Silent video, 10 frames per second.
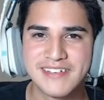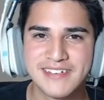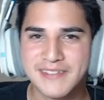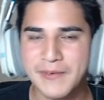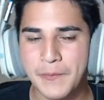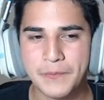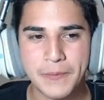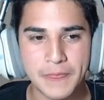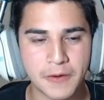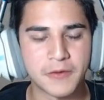Yeah, I am.
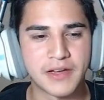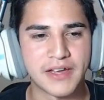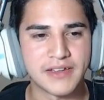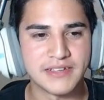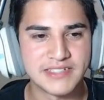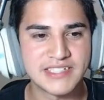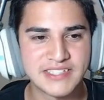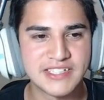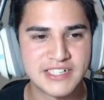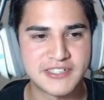Okay. Is this
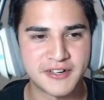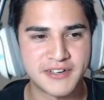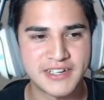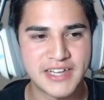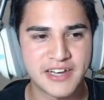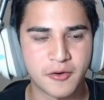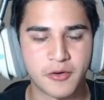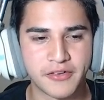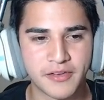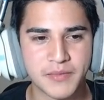the Naturia deck or
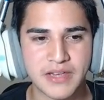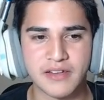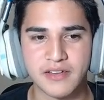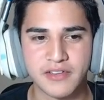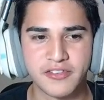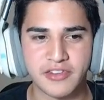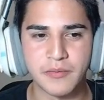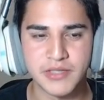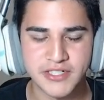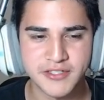something
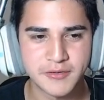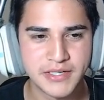similar to it?